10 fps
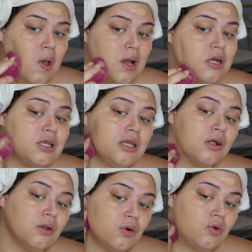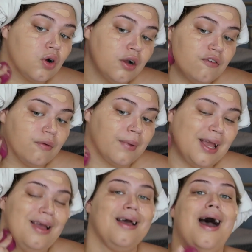is still a little dark for
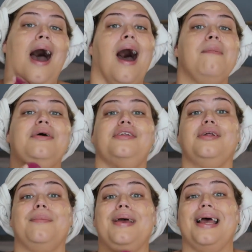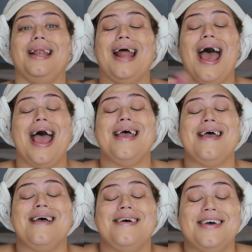me. I must have been
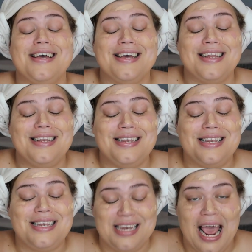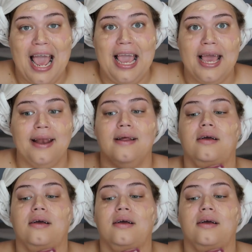tan